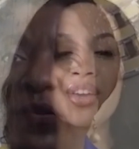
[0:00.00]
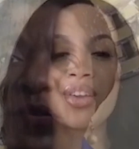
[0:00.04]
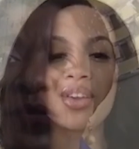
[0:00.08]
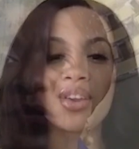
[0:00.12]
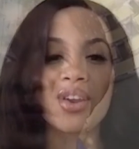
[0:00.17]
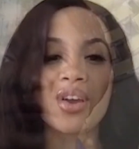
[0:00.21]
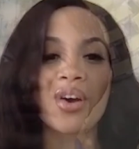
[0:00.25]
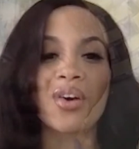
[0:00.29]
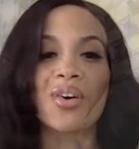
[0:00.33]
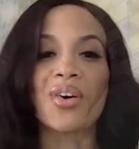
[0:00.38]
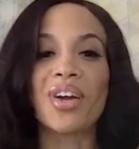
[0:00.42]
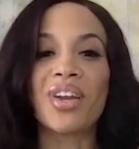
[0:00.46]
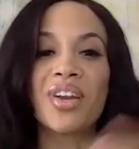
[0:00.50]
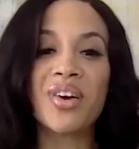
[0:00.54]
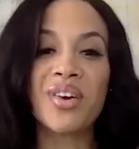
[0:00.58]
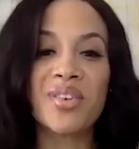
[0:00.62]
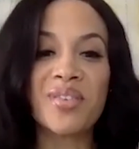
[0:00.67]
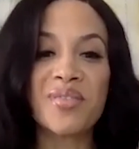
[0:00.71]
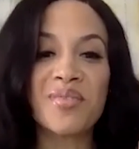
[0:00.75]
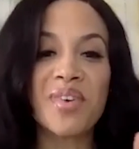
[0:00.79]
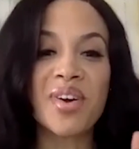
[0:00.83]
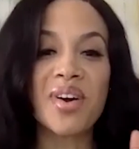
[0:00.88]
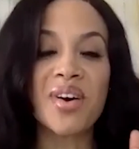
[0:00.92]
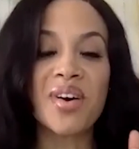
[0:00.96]
And
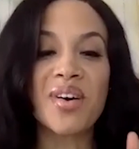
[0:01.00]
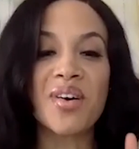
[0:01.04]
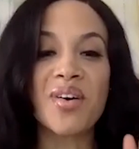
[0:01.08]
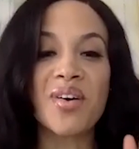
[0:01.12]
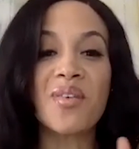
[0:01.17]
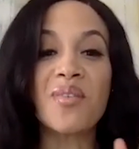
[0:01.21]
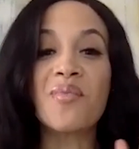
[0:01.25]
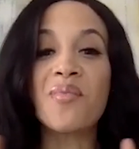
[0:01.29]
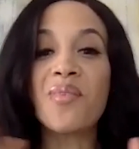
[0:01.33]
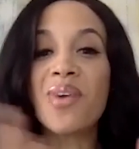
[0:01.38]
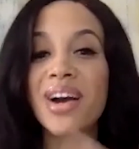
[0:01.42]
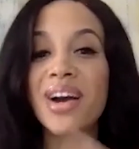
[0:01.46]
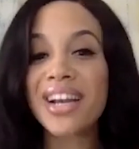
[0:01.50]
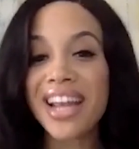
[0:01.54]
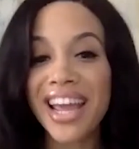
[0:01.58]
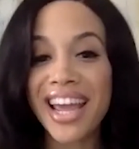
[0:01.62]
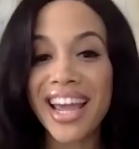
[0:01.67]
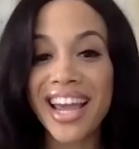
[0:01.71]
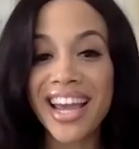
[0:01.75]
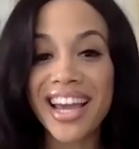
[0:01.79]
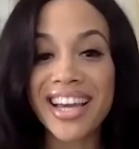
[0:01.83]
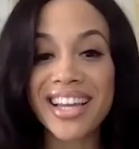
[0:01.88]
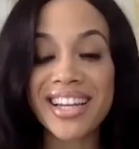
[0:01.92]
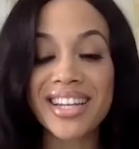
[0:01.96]
on one
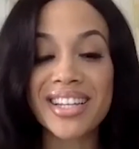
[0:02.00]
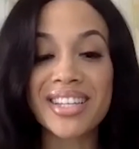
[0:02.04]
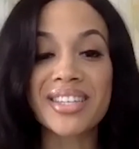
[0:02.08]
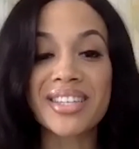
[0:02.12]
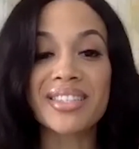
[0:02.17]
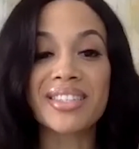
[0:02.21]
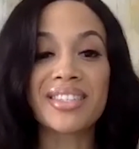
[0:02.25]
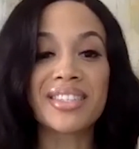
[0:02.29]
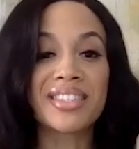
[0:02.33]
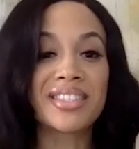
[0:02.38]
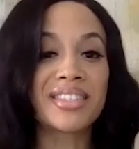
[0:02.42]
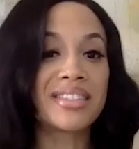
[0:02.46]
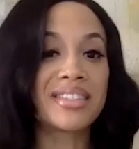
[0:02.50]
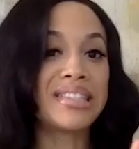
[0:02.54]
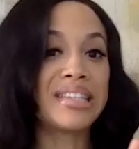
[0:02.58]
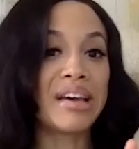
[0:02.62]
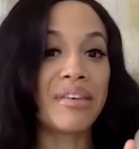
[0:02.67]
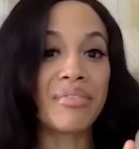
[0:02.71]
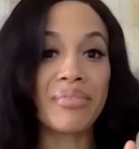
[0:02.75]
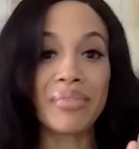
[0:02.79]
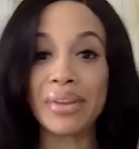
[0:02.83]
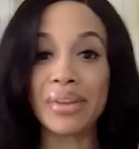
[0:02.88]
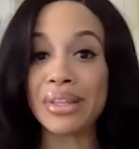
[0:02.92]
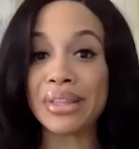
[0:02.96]
hand, it's
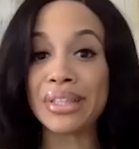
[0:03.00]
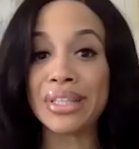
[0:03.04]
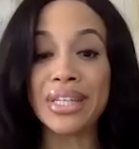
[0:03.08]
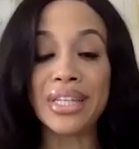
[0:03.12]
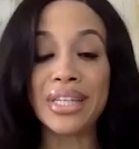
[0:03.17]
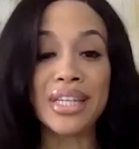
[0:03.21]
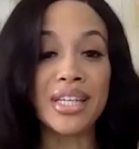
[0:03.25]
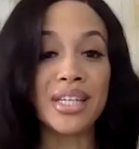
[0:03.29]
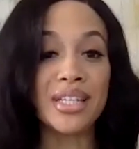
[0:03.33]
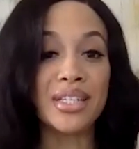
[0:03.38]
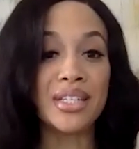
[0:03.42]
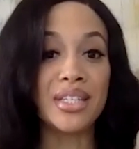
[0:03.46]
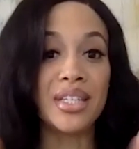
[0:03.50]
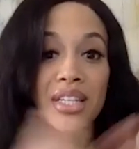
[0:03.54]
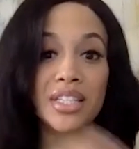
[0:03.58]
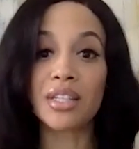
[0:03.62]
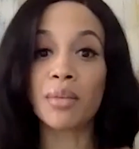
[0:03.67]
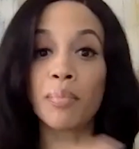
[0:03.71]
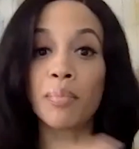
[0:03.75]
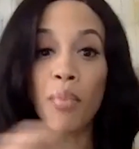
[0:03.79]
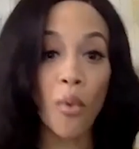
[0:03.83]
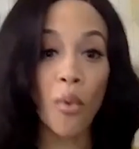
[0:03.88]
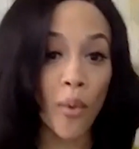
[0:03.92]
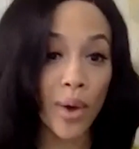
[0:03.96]
definitely
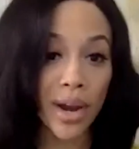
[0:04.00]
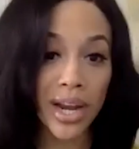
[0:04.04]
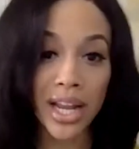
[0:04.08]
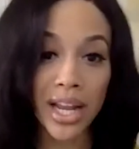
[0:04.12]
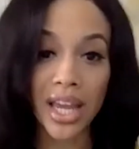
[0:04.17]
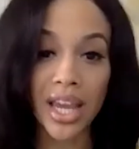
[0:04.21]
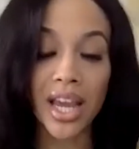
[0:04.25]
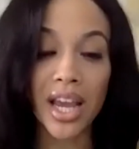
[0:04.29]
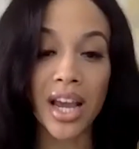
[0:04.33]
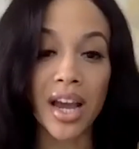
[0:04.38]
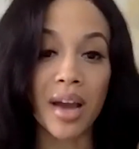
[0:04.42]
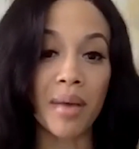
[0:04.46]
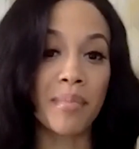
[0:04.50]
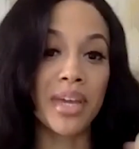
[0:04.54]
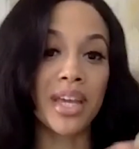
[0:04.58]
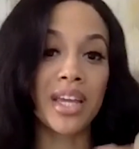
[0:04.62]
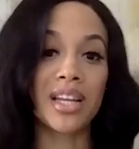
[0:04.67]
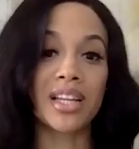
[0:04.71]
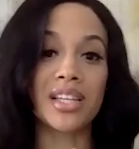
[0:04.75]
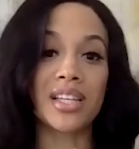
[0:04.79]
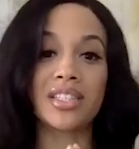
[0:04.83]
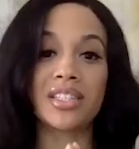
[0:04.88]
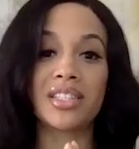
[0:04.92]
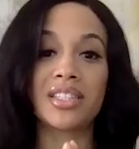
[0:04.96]
disappointing. I mean,
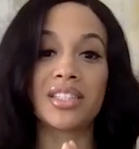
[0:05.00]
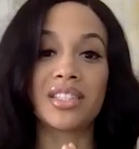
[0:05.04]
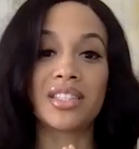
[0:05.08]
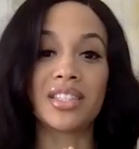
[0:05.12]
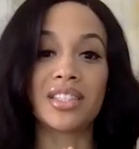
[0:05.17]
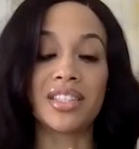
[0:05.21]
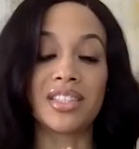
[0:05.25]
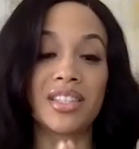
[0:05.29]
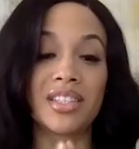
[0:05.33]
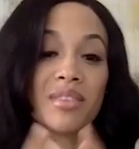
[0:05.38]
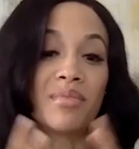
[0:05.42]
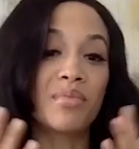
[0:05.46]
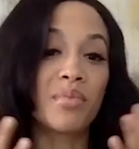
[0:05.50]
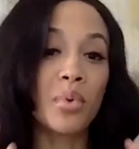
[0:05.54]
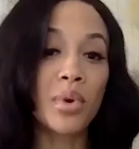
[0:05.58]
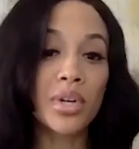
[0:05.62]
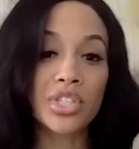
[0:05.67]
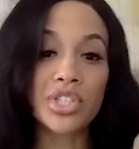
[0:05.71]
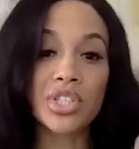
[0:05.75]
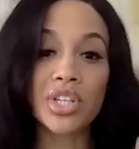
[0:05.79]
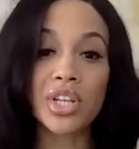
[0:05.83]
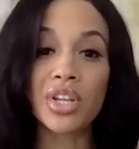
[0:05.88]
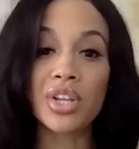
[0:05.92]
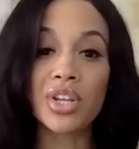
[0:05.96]
it's
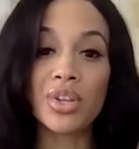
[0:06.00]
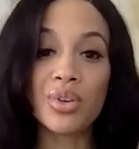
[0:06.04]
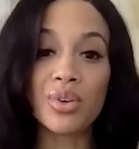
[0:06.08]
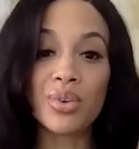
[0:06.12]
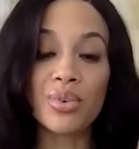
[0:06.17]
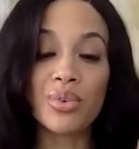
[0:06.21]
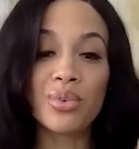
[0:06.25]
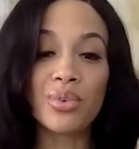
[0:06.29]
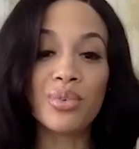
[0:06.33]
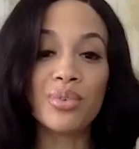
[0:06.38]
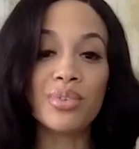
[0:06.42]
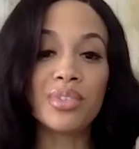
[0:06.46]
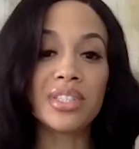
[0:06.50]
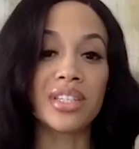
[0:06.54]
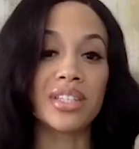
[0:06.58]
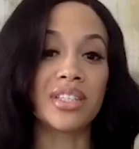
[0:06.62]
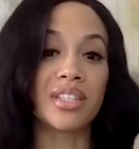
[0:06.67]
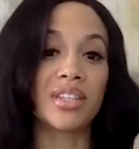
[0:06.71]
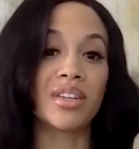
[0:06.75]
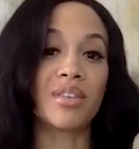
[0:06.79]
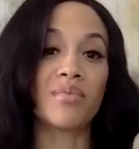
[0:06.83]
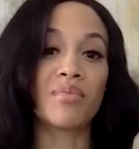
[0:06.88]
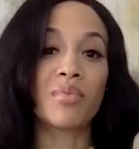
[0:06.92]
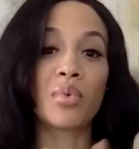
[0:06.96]
unfortunate news, it's
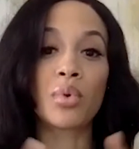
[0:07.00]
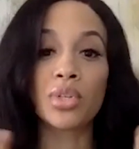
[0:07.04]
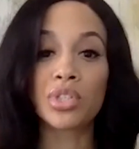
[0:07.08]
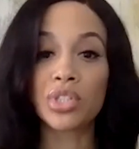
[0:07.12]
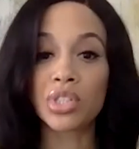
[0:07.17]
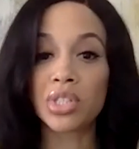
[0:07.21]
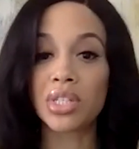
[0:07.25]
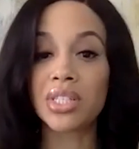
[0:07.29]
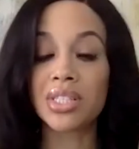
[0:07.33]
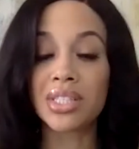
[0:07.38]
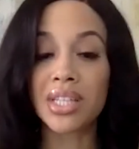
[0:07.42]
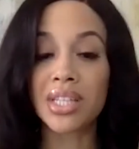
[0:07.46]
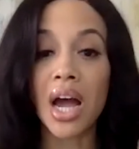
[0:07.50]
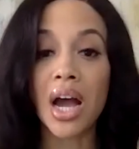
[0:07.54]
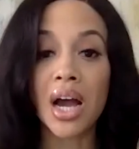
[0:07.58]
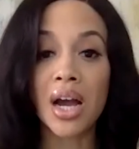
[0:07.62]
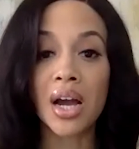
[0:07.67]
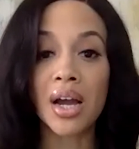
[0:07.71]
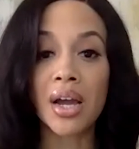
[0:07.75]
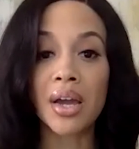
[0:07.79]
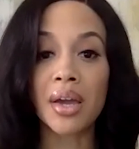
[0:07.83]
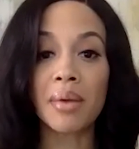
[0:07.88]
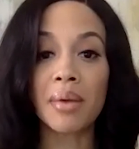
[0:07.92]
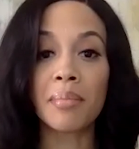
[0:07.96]
an unfortunate
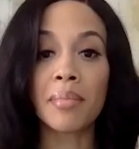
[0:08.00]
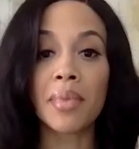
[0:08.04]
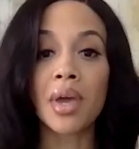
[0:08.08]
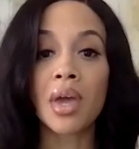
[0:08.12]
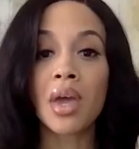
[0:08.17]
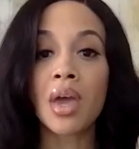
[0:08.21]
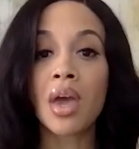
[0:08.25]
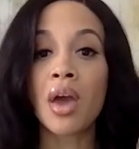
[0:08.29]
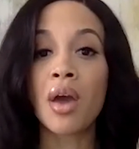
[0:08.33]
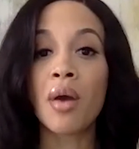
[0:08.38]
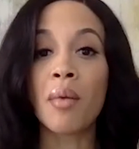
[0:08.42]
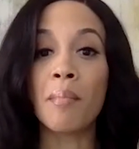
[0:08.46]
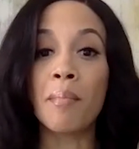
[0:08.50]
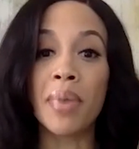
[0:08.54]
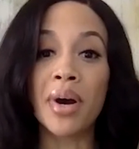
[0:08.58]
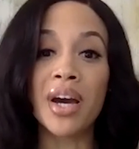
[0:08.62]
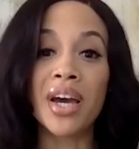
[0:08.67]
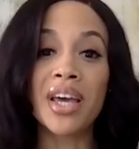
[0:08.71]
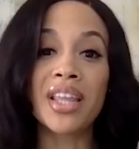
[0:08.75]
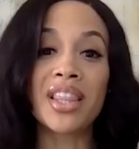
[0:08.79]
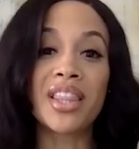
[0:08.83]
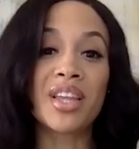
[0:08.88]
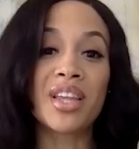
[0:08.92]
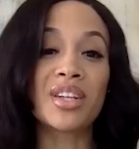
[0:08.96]
time,
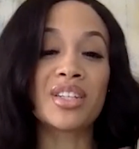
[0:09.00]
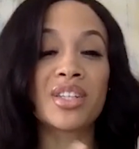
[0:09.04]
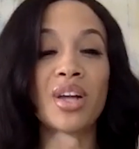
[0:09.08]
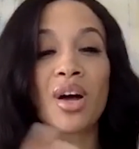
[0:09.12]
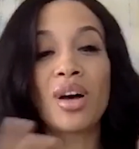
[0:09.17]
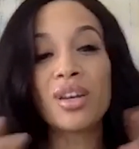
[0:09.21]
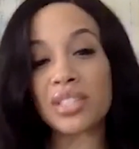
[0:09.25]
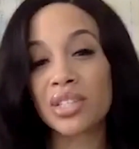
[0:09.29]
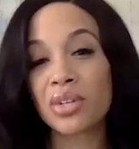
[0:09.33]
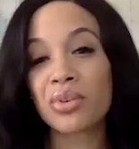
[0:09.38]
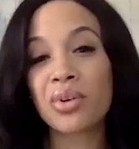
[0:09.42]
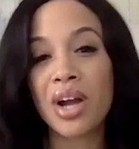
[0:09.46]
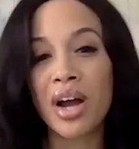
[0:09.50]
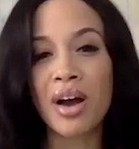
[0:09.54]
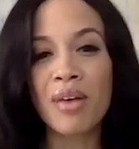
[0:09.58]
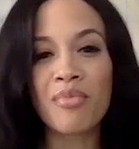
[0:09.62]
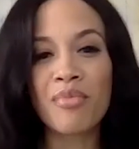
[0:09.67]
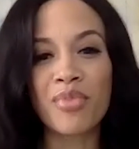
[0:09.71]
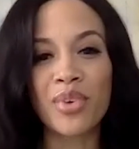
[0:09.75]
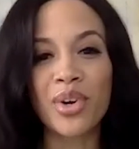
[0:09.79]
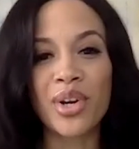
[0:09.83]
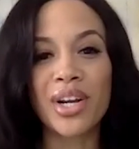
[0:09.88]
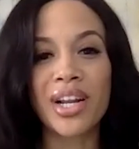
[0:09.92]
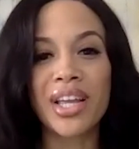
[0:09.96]
but there's also
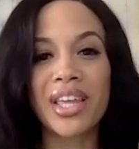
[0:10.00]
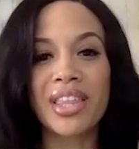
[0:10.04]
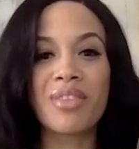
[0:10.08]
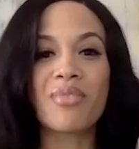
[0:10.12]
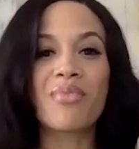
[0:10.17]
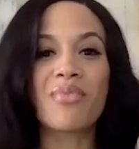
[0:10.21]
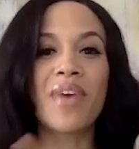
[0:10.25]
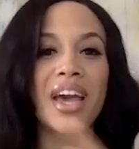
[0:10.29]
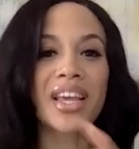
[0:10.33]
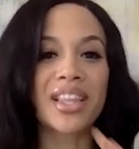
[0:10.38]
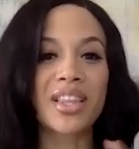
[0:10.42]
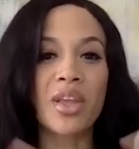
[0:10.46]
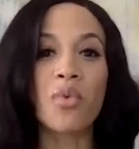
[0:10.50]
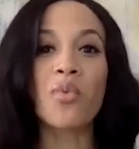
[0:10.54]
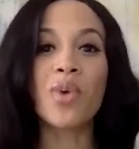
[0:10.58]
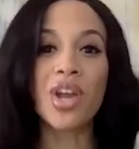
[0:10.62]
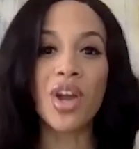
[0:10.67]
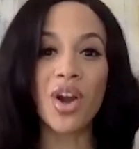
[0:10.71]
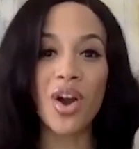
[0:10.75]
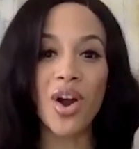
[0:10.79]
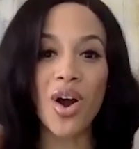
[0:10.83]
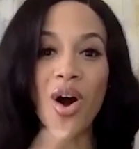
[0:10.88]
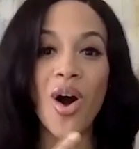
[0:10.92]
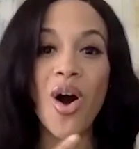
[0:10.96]
comfort in the fact that
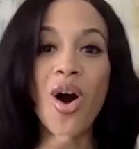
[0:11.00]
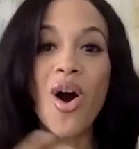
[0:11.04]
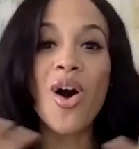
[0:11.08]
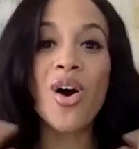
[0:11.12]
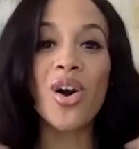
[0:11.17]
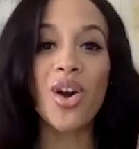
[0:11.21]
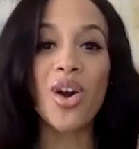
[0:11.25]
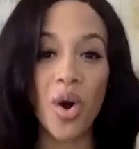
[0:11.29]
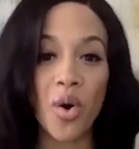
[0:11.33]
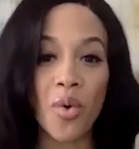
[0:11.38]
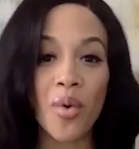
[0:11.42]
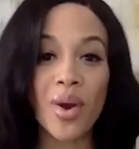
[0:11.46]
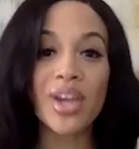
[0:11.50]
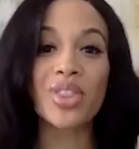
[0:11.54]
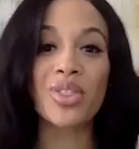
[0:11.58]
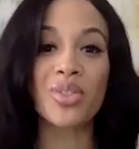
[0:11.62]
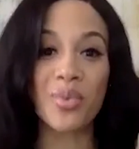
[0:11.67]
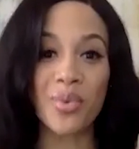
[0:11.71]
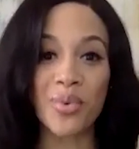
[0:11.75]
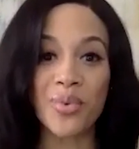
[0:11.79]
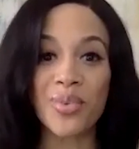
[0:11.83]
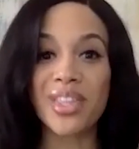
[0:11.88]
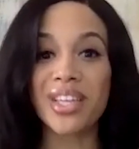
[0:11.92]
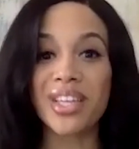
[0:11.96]
we are all going
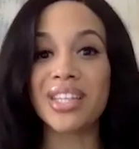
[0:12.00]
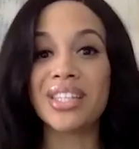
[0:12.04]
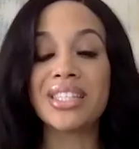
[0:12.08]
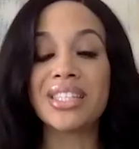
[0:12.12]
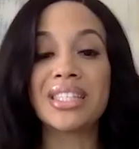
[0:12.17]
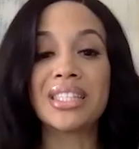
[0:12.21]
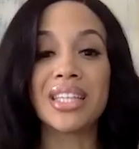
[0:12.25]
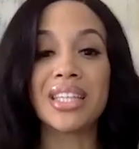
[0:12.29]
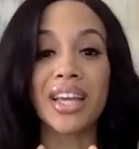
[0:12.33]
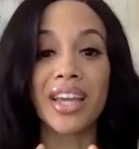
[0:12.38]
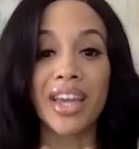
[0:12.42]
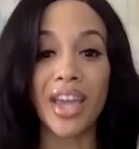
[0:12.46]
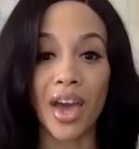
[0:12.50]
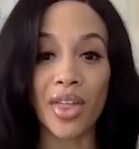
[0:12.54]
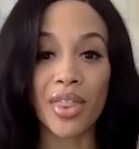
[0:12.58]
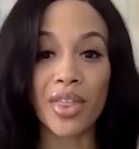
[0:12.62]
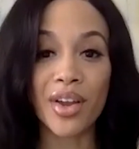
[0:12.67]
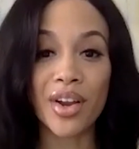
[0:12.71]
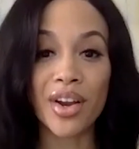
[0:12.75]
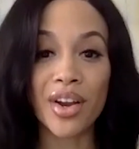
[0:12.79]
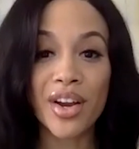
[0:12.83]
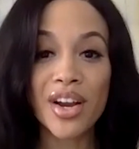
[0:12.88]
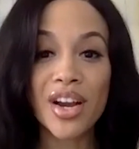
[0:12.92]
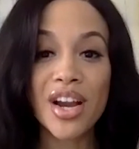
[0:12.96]
through this
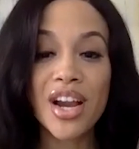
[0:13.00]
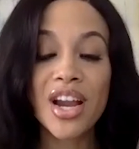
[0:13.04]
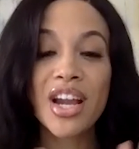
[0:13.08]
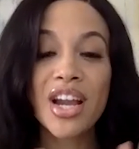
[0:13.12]
together.